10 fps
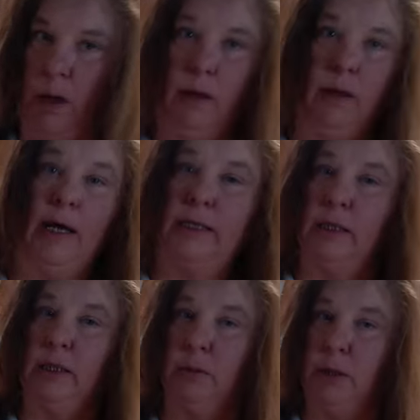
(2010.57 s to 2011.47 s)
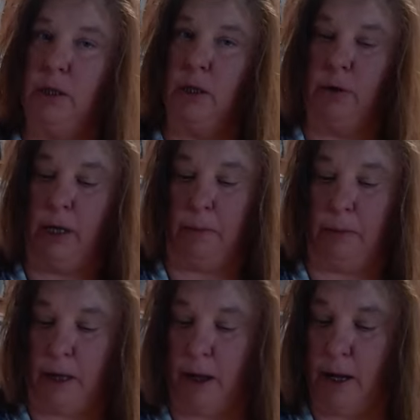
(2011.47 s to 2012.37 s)
That is going to be so
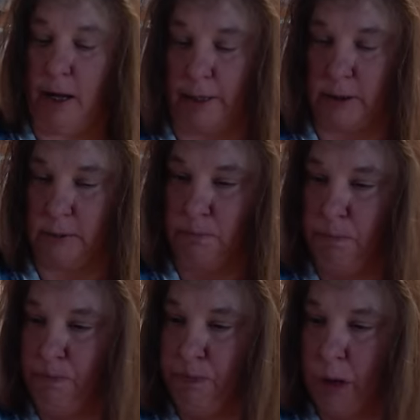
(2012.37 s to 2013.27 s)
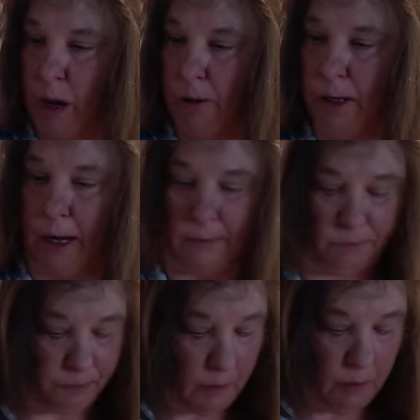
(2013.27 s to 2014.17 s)
yummy. Yes. Okay.
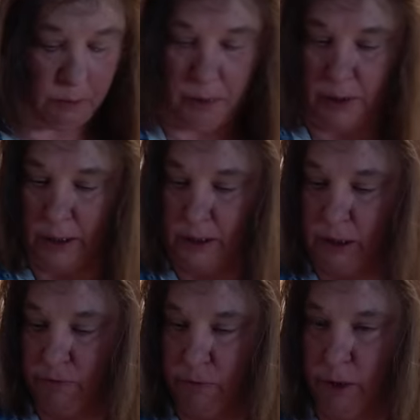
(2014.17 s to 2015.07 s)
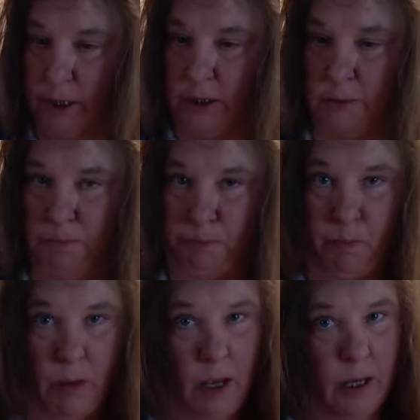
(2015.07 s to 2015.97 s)
I'm going to put this in the fridge,
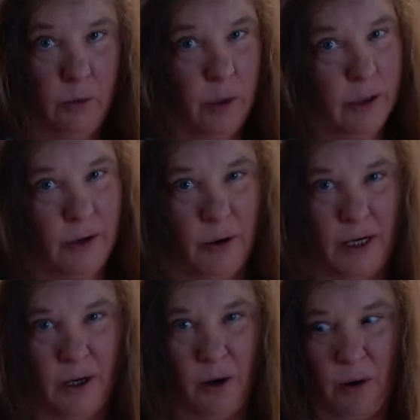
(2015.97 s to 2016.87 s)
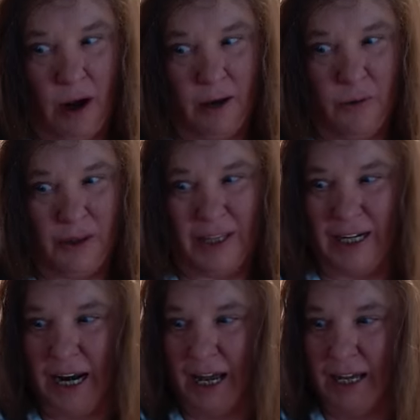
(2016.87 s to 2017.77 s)
and we're going to go on with the
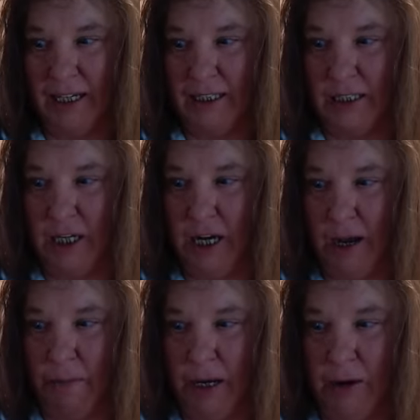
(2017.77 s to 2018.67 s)
next yummy